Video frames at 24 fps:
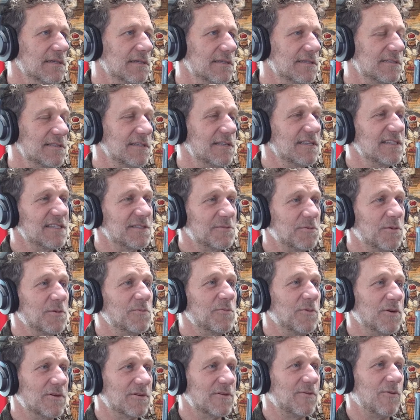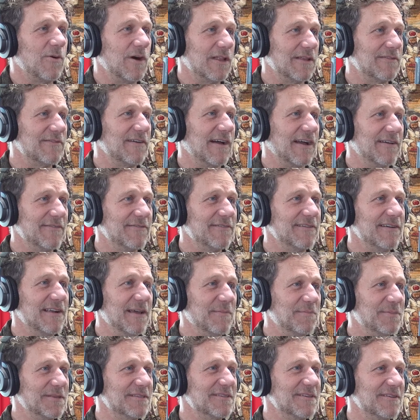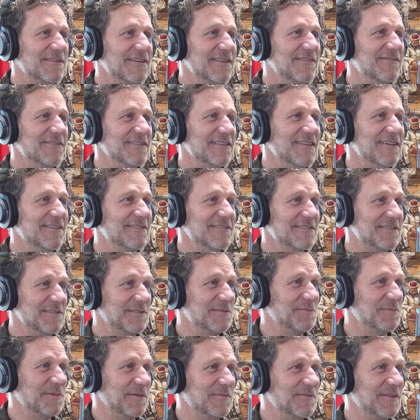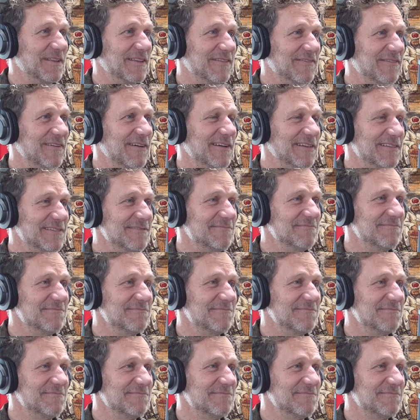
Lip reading: So this one won't qualify for an episode, even though this has been really fun.